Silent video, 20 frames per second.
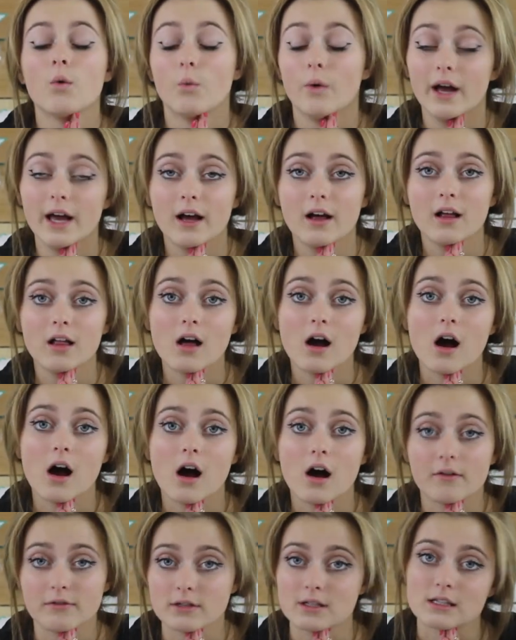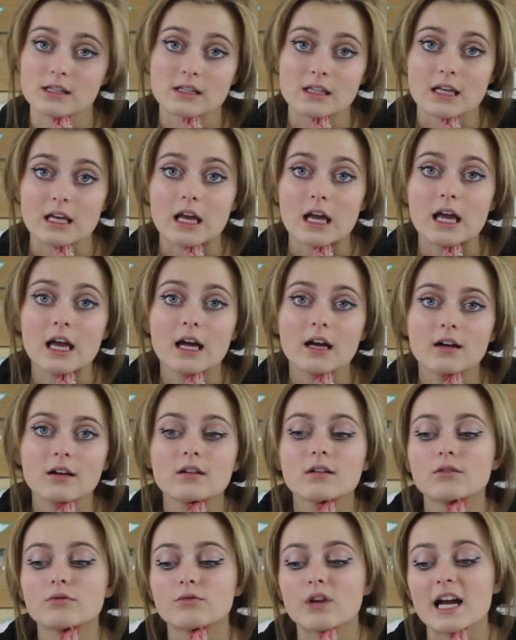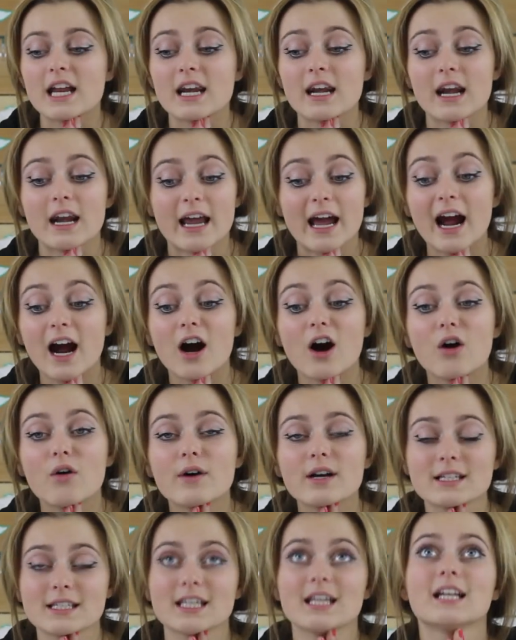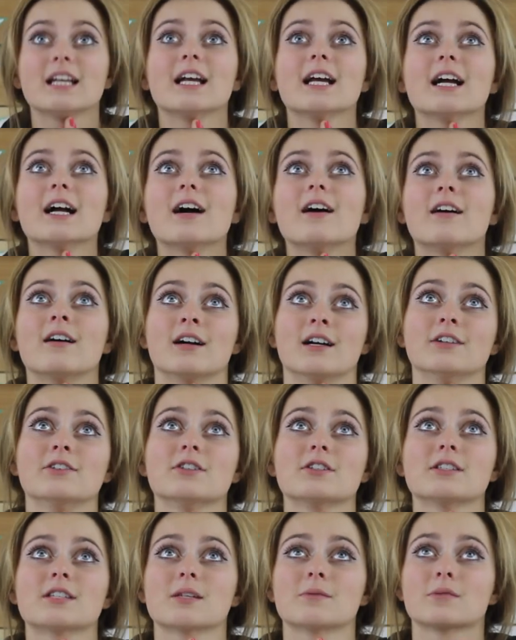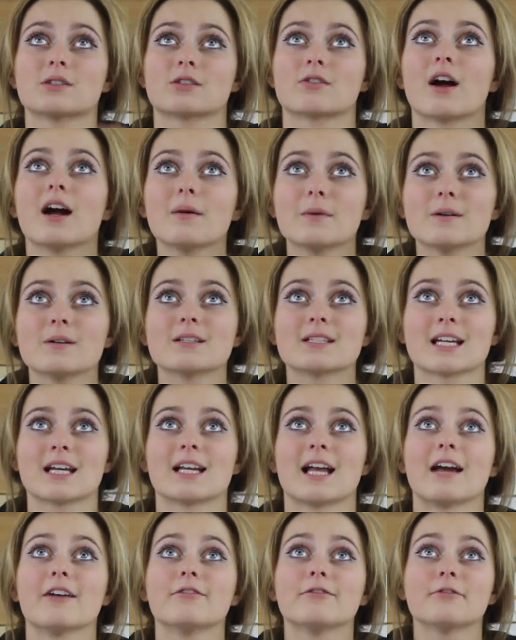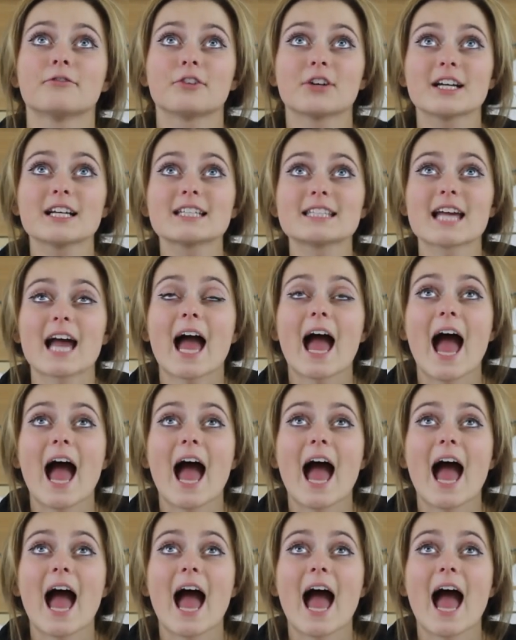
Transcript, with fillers: Well, obviously, right now is hitting 100 subscribers and I freaked